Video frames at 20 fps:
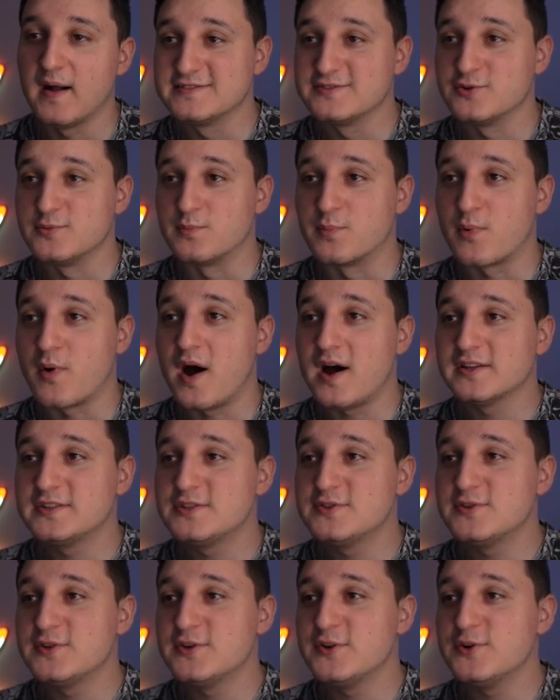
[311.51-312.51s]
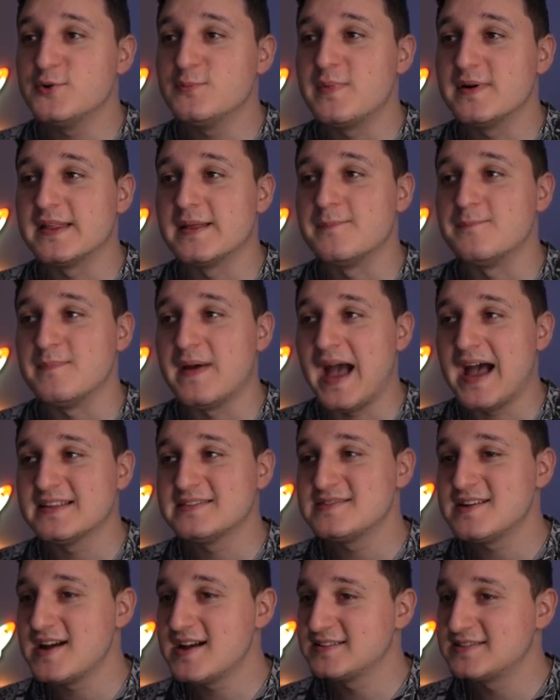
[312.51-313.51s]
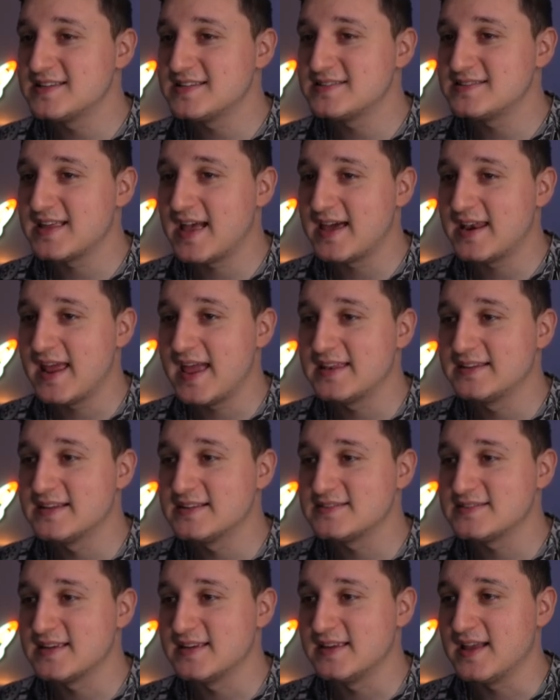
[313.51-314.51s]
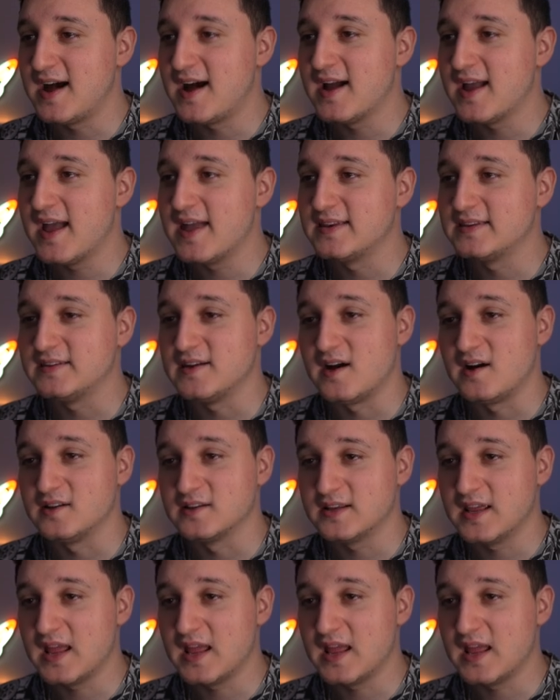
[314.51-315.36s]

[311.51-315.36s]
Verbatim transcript: So brought to you by the mad scientists at Endless AI and Gala